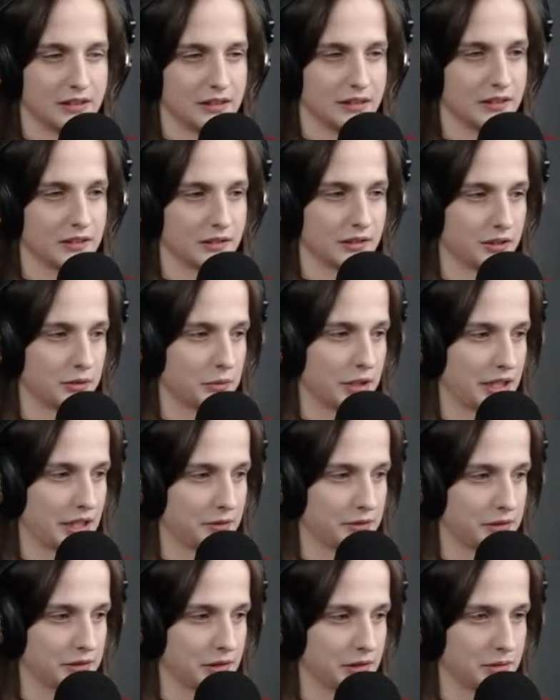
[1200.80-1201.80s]
Or do I
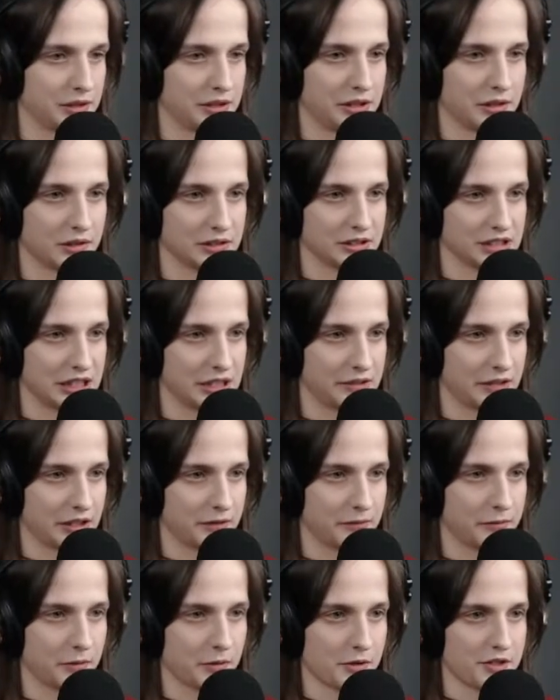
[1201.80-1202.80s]
have to load the autosave? I
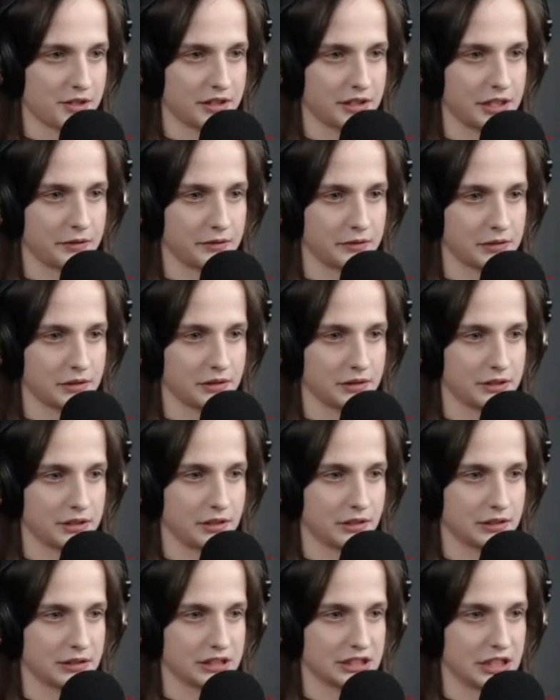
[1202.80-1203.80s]
unfortunately have to load the
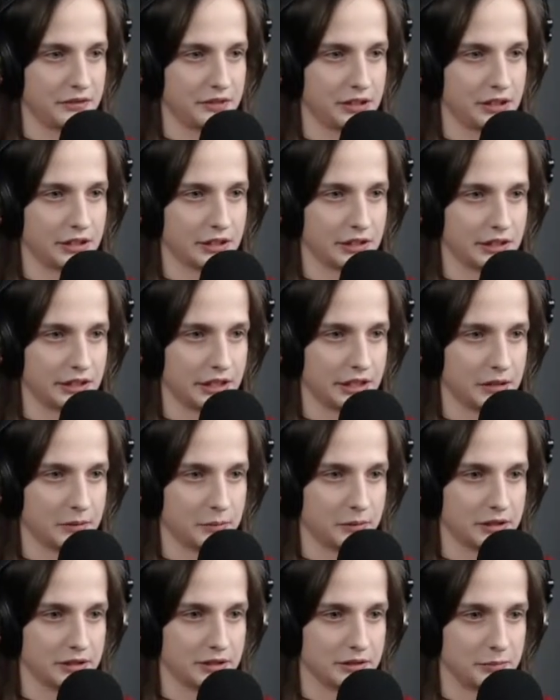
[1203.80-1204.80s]
autosave here. Yeah,
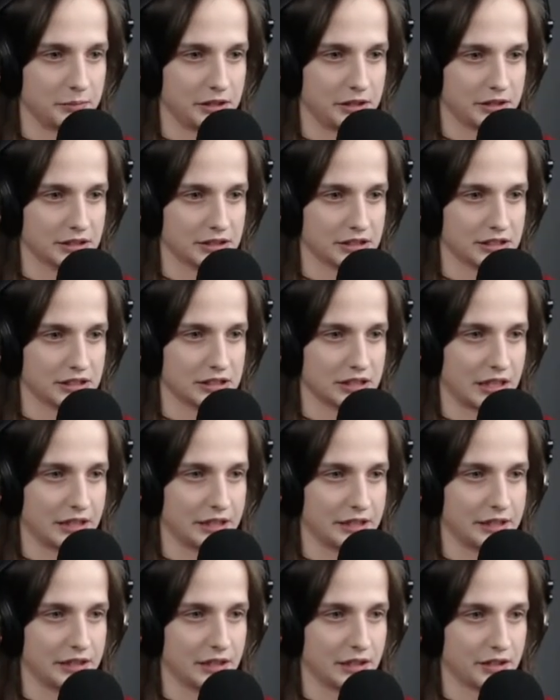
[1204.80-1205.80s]
but because
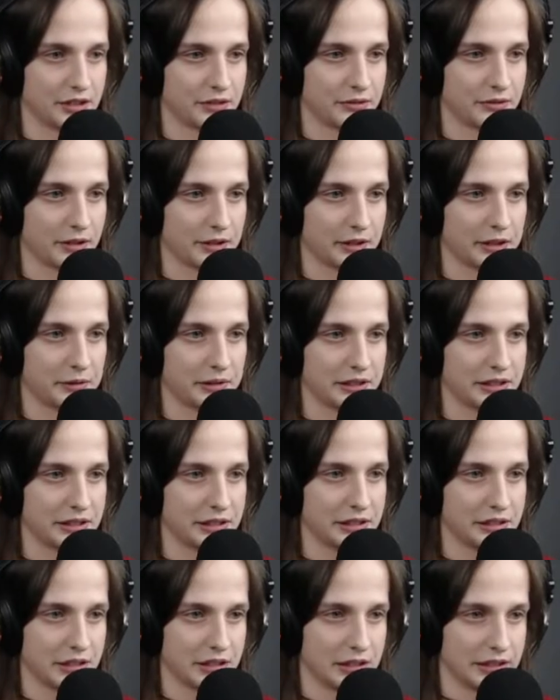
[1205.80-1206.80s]
I got very
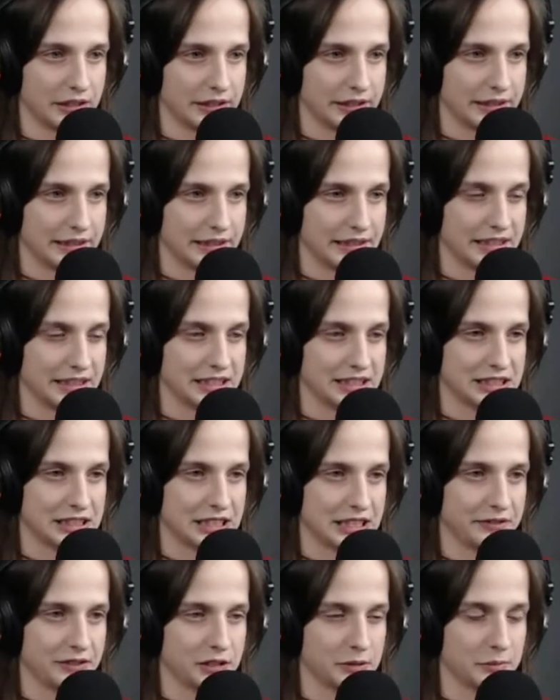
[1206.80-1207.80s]
greedy and they
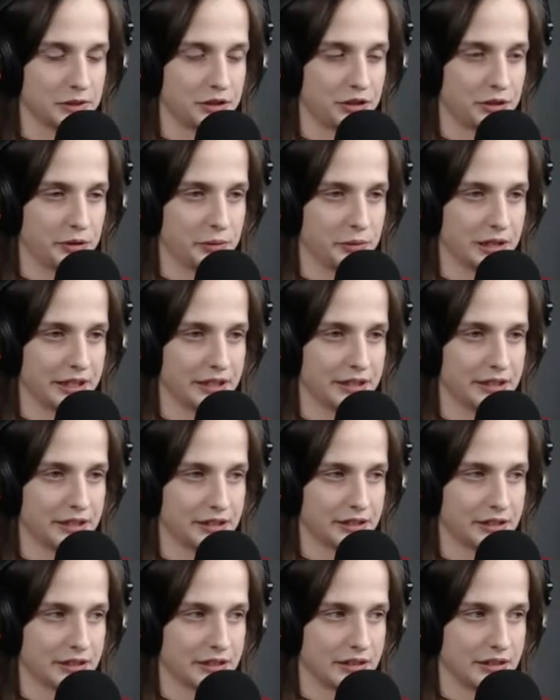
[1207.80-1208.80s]
saved a little bit too
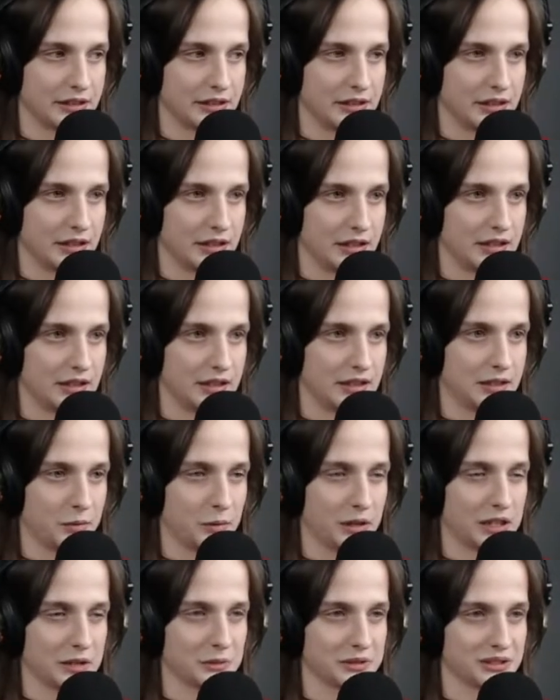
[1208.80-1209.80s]
late,
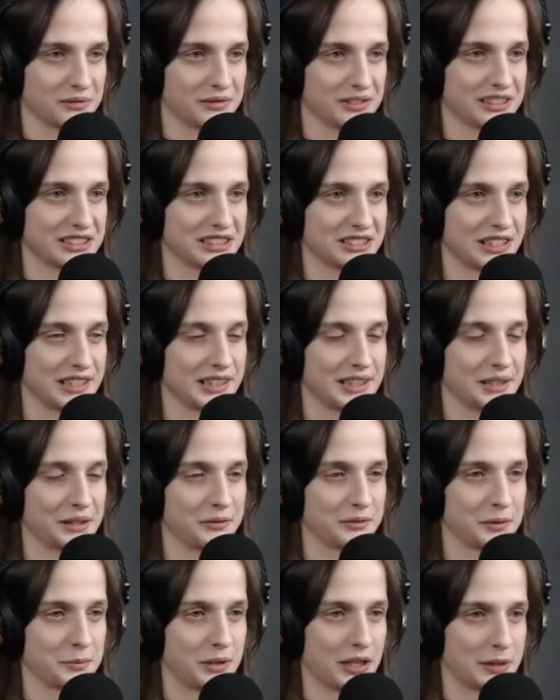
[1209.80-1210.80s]
while I was already sliding
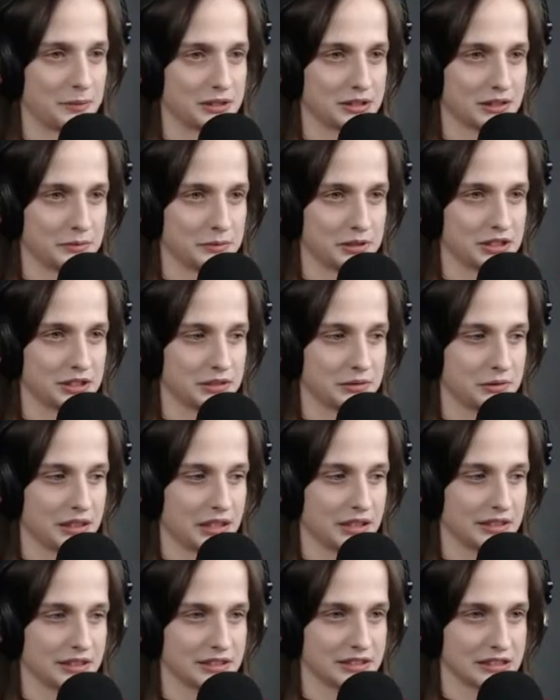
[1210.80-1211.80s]
off the pipe. So let me just do
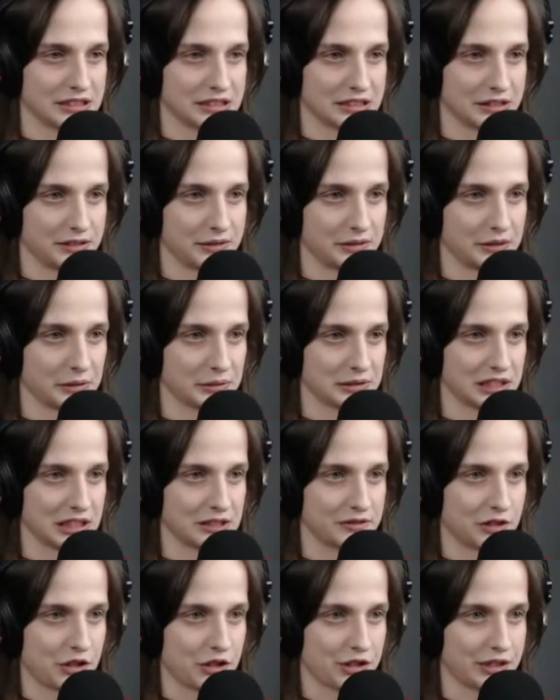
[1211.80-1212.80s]
that and, you know,
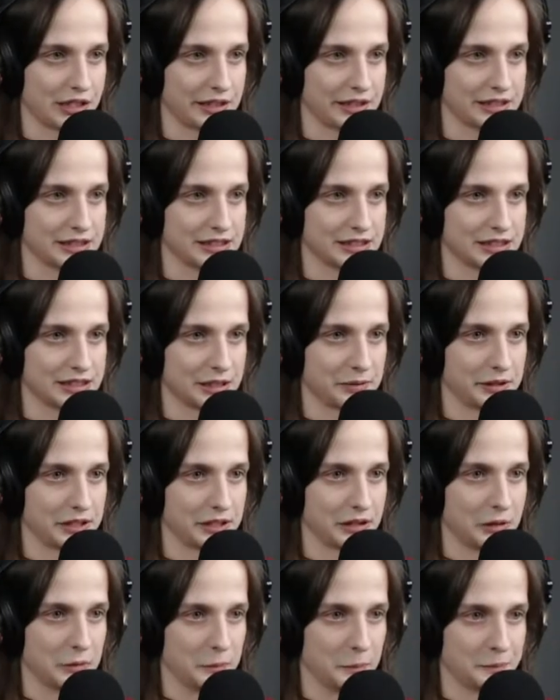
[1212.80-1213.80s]
salvage it like this. There we go.